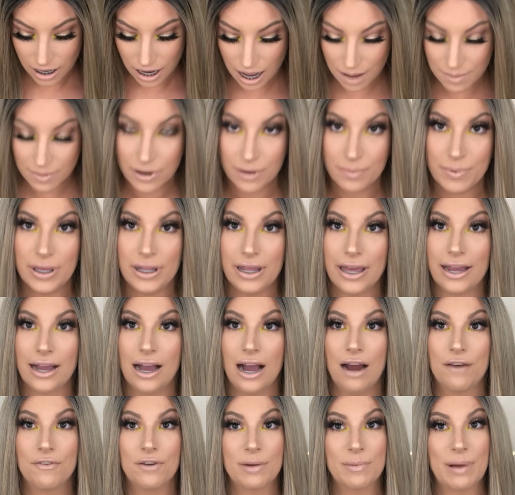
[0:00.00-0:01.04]
gonna be like
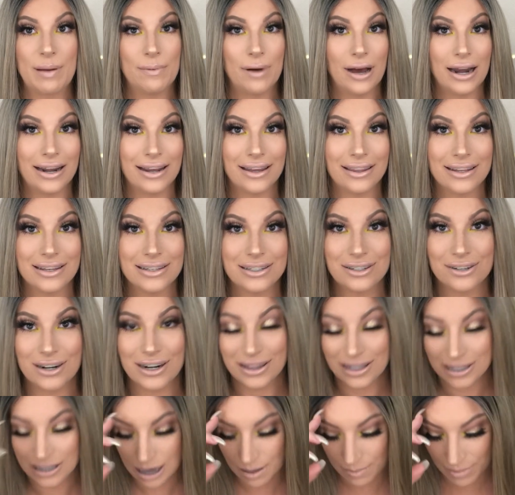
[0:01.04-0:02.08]
covering my body in this
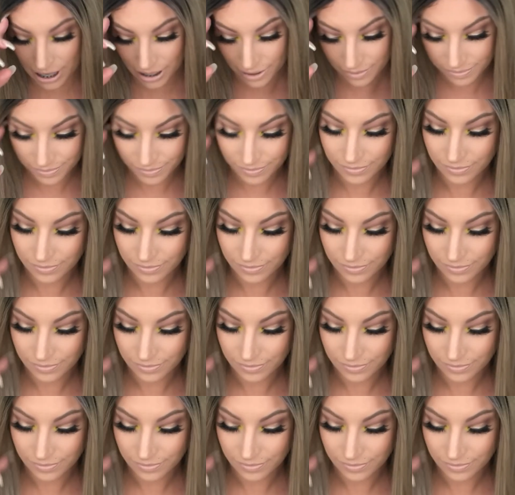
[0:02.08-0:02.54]
during the summer.